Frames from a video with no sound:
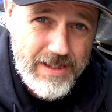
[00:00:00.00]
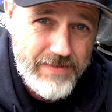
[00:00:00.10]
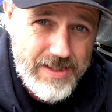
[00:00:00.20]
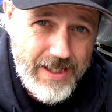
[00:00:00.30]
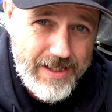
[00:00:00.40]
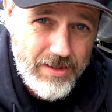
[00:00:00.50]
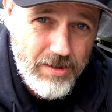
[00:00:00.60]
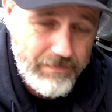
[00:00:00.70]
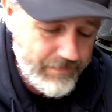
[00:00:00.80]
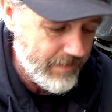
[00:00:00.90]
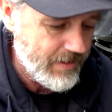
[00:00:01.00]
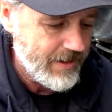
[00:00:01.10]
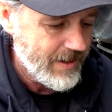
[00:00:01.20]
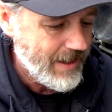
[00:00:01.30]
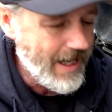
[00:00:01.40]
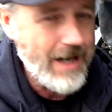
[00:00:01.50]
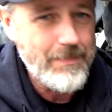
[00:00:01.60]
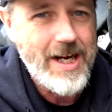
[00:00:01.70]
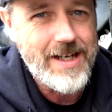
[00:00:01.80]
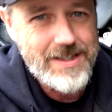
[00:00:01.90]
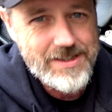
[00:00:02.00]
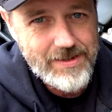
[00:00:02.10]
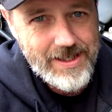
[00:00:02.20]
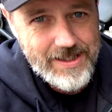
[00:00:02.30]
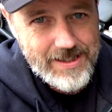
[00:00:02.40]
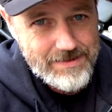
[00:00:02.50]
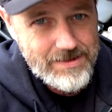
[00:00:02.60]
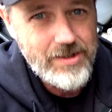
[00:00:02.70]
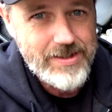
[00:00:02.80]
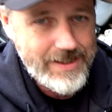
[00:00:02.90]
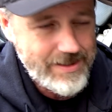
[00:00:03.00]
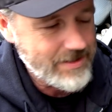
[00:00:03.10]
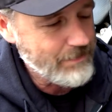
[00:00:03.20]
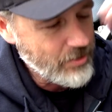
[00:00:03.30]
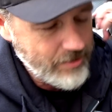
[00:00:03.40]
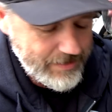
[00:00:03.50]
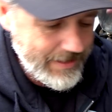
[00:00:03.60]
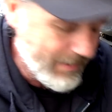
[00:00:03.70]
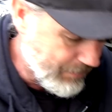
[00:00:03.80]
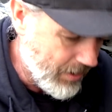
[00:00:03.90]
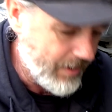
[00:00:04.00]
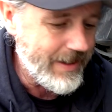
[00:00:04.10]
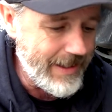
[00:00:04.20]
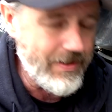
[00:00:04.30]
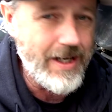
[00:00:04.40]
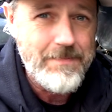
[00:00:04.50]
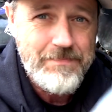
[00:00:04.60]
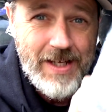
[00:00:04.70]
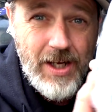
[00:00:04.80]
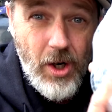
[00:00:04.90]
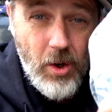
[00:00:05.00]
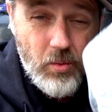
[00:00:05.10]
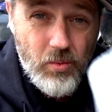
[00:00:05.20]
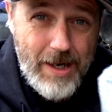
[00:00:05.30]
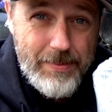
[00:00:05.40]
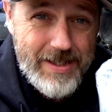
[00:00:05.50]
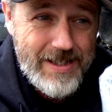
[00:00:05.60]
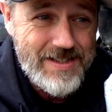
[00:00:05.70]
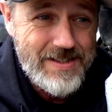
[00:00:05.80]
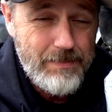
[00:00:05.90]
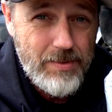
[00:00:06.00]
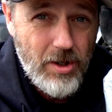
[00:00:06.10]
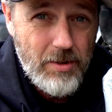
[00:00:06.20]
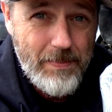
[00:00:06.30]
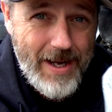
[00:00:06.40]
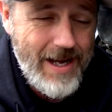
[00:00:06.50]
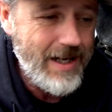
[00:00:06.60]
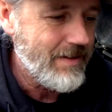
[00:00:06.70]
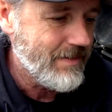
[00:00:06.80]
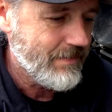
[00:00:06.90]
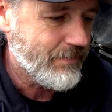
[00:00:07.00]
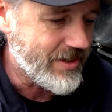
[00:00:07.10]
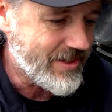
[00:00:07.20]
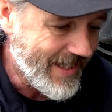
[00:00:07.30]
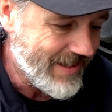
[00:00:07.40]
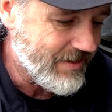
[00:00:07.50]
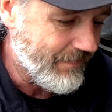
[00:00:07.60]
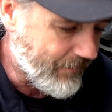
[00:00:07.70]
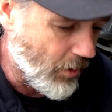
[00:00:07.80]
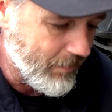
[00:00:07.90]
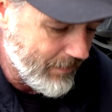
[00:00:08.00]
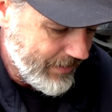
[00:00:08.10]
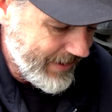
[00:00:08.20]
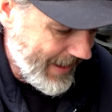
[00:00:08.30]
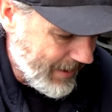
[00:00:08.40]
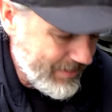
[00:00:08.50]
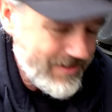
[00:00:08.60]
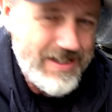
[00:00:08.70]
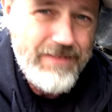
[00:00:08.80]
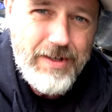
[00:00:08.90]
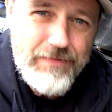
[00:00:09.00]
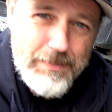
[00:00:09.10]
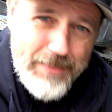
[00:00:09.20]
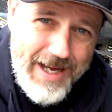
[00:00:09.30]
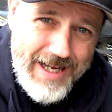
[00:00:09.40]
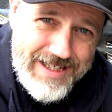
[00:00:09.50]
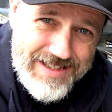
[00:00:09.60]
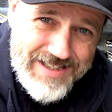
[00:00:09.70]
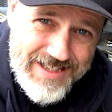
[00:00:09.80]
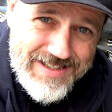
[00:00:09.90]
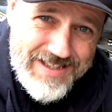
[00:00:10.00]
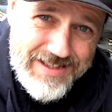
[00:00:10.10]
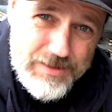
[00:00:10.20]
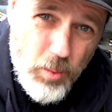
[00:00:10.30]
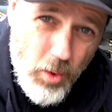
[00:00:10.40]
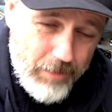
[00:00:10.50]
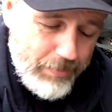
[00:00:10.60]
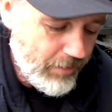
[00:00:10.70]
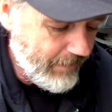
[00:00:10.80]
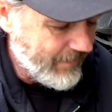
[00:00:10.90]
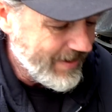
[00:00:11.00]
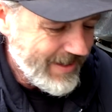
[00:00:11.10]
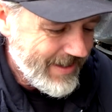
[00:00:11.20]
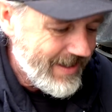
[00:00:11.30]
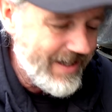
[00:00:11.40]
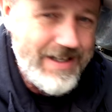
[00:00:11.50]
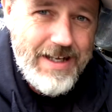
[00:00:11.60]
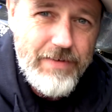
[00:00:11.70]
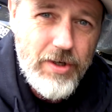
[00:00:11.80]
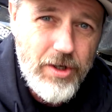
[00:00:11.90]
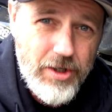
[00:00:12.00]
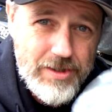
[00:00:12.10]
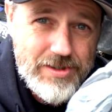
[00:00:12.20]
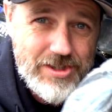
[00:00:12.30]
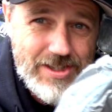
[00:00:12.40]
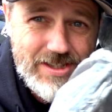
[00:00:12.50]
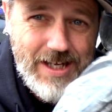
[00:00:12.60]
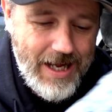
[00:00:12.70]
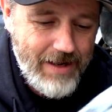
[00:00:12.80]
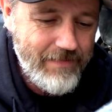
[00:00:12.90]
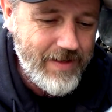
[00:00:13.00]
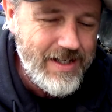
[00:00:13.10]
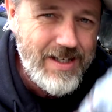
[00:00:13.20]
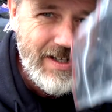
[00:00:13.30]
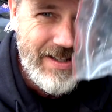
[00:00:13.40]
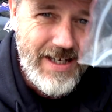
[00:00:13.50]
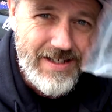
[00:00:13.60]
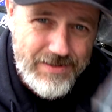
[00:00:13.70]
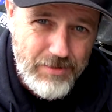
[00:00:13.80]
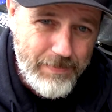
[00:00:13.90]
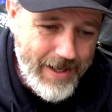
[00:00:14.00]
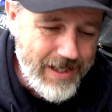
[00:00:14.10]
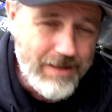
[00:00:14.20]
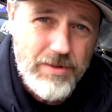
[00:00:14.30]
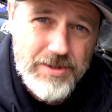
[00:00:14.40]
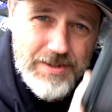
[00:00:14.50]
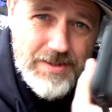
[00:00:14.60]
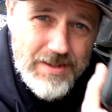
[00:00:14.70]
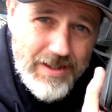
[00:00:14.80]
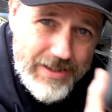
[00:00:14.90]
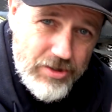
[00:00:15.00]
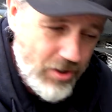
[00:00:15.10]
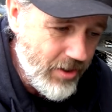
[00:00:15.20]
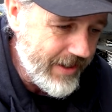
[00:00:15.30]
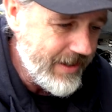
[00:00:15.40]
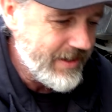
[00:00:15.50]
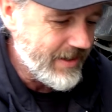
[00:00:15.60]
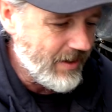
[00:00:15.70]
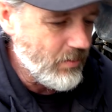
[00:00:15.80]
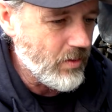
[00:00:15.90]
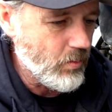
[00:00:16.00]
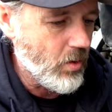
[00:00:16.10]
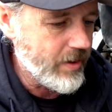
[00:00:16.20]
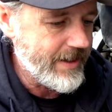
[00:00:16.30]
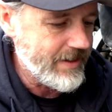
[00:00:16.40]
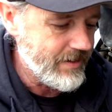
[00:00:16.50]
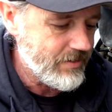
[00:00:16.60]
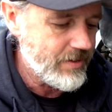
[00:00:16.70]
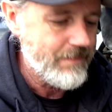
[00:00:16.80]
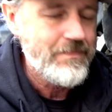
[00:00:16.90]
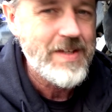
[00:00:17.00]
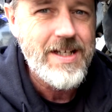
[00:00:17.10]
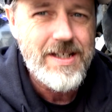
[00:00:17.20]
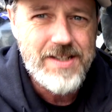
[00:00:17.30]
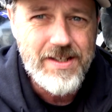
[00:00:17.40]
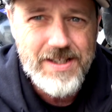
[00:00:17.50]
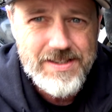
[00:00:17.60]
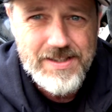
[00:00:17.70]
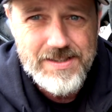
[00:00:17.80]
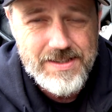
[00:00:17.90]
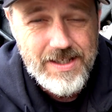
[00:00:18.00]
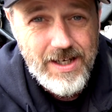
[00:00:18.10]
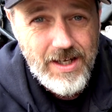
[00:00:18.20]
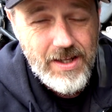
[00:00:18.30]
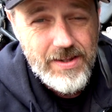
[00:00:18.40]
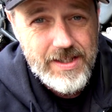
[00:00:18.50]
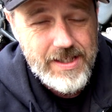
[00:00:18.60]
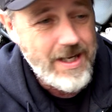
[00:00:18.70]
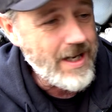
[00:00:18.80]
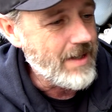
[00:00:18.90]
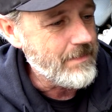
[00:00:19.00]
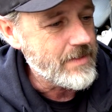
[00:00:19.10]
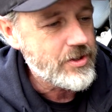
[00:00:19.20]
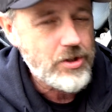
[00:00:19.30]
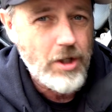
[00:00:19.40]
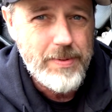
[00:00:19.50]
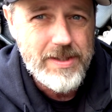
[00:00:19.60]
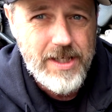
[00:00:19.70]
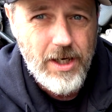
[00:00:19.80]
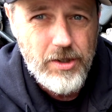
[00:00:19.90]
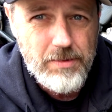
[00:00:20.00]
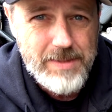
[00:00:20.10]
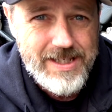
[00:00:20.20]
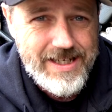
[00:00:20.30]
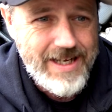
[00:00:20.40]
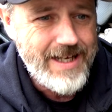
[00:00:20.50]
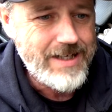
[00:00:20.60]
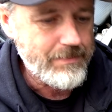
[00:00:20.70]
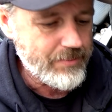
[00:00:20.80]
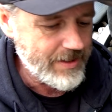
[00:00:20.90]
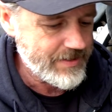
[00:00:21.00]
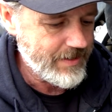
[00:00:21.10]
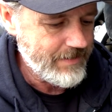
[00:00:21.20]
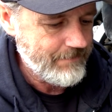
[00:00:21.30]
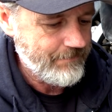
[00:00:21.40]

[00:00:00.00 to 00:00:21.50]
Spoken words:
Never take it off unless I'm going to need it to put it in the other bike. Anyway, wrap it in a Ziploc bag, protect it from the elements. Even if your bag says that it's waterproof, it never hurts just to have that little backup. Because this is electronic, you don't want water getting into it. So this is the Stop and Go mini air compressor.